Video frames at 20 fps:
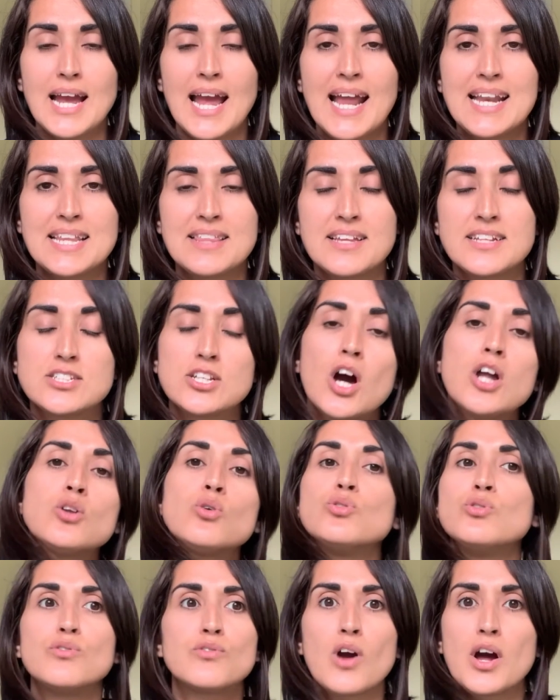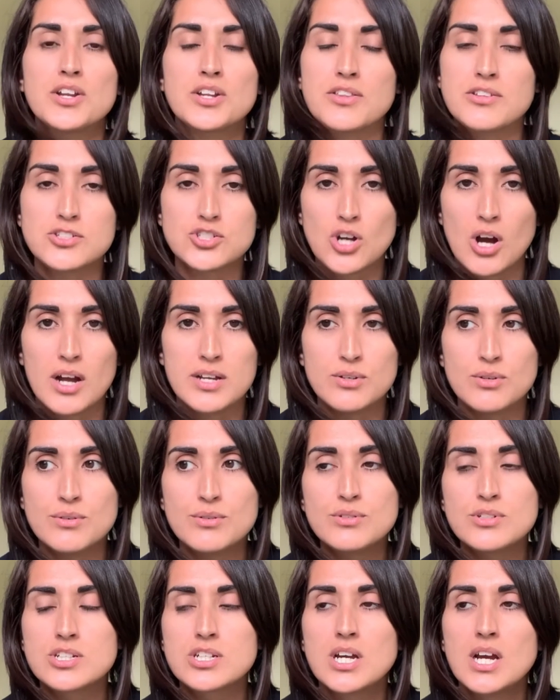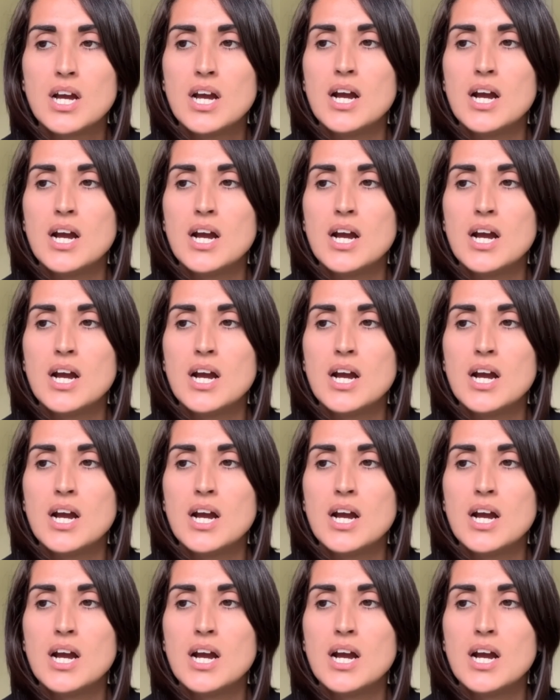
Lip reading: get anything done or you've got another child.